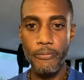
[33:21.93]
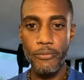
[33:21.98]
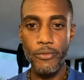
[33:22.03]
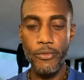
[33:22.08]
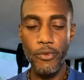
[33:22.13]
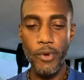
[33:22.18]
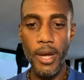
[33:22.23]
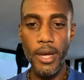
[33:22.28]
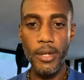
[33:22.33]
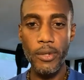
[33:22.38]

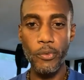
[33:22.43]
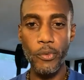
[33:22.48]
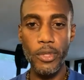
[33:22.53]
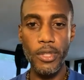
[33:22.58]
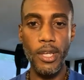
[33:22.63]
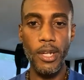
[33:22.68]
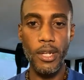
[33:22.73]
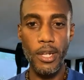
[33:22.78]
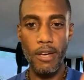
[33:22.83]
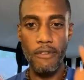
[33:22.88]
right?
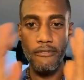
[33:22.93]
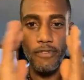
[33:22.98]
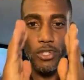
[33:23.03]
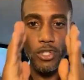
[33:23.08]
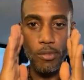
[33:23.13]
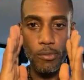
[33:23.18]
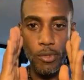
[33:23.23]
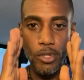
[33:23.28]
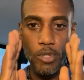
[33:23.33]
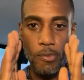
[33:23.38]
Within a
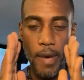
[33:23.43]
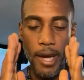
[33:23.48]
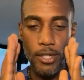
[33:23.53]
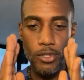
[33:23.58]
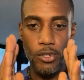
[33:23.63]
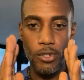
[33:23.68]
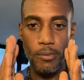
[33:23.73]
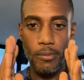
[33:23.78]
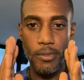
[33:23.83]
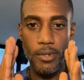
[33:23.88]
visible
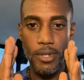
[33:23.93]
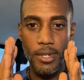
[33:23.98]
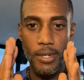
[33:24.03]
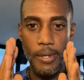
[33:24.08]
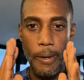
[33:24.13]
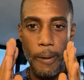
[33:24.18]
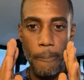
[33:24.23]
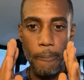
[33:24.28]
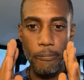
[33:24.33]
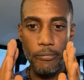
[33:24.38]
spectrum
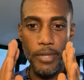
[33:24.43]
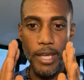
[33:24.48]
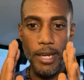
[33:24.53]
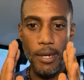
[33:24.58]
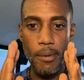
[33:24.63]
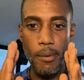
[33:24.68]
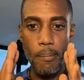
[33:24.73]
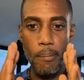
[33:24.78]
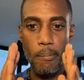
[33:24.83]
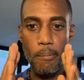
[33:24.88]

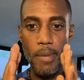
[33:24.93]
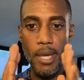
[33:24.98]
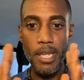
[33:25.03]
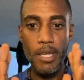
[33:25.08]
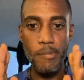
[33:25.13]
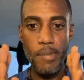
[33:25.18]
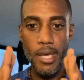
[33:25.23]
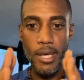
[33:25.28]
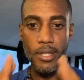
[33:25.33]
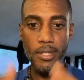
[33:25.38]
that many
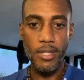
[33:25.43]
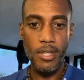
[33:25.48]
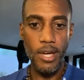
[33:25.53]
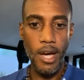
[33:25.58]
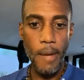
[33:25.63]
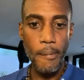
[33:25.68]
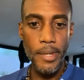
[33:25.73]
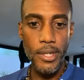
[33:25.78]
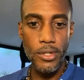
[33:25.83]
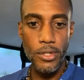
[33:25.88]
beings
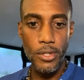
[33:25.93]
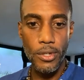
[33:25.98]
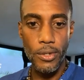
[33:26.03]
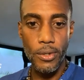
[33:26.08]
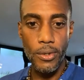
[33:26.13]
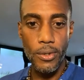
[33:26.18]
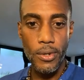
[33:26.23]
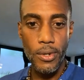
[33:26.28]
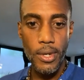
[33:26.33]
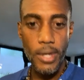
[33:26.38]
come into
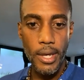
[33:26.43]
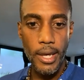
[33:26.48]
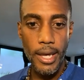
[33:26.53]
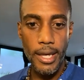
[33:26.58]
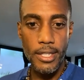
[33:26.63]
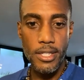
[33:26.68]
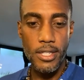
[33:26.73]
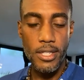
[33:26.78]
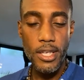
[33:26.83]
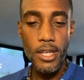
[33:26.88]
and
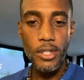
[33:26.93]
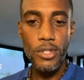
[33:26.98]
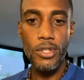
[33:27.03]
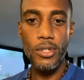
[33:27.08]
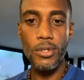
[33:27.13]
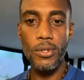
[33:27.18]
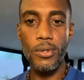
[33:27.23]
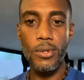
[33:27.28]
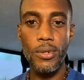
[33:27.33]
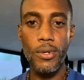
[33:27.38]
seek
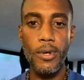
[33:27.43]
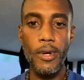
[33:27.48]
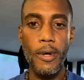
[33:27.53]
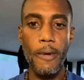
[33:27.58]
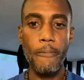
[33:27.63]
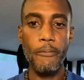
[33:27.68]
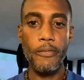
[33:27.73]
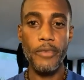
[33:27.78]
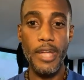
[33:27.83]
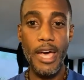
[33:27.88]
to
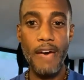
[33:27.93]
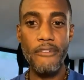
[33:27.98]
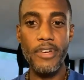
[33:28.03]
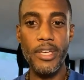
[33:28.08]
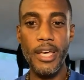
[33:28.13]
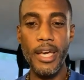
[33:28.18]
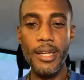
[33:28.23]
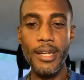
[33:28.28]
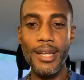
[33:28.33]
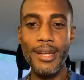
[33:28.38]

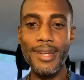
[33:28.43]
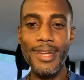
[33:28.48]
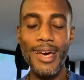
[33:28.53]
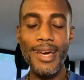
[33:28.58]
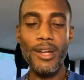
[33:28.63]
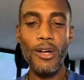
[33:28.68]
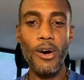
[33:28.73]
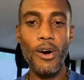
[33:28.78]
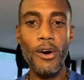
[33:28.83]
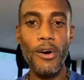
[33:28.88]
navigate, and
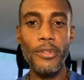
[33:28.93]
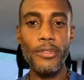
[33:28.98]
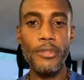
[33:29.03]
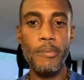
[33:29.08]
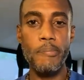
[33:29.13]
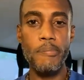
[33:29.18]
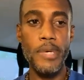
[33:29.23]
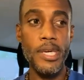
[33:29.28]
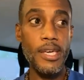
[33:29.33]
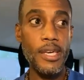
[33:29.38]
not all the
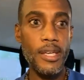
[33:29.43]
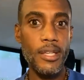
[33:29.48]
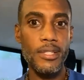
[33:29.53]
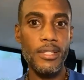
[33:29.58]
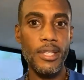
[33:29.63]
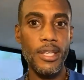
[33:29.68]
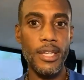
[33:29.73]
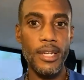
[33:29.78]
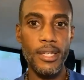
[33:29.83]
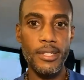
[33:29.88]

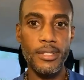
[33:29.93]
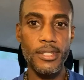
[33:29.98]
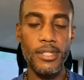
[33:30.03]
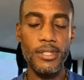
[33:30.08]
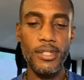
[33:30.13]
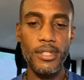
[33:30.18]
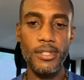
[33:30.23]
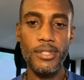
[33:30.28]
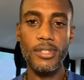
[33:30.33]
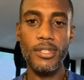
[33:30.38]
beings in
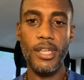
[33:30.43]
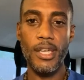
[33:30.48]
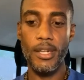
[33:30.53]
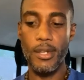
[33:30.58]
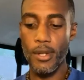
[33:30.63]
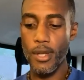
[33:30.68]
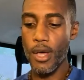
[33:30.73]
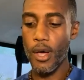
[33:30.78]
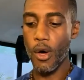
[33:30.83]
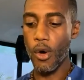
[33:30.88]
existence
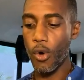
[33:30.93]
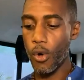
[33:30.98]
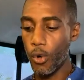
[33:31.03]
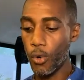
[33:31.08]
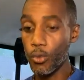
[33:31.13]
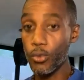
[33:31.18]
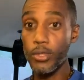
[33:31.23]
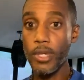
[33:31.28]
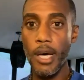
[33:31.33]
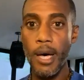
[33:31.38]
can
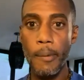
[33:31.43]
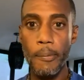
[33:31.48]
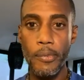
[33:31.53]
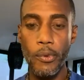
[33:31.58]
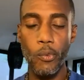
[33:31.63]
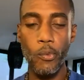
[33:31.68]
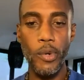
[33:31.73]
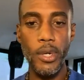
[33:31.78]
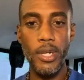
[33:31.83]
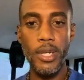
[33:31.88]
hold up
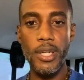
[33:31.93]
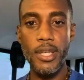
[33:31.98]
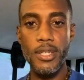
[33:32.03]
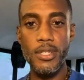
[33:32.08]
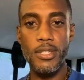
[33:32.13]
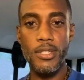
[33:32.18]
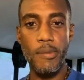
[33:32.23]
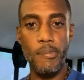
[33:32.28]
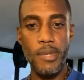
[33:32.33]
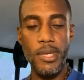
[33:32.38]
what it is
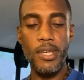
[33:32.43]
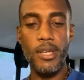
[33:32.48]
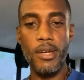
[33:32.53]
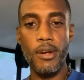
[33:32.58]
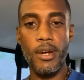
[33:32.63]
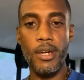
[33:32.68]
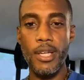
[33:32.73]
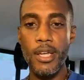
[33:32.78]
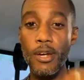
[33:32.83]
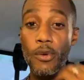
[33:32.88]
to be here.
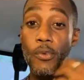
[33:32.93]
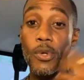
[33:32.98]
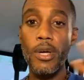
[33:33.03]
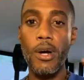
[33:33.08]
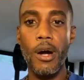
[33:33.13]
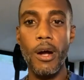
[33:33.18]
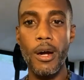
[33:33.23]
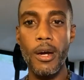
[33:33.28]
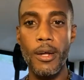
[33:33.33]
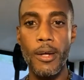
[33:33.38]
And here we
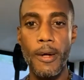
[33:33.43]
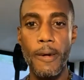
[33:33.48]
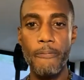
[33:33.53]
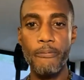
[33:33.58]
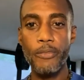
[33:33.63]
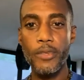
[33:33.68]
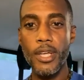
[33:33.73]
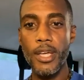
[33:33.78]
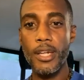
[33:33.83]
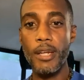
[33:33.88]
are
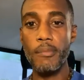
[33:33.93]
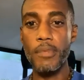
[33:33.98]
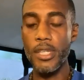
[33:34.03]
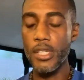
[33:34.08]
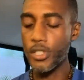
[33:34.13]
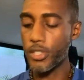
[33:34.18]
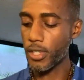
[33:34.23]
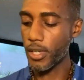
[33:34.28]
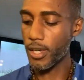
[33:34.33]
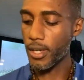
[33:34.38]
in
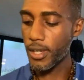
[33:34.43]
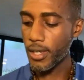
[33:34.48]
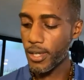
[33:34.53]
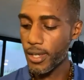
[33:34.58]
amnesia,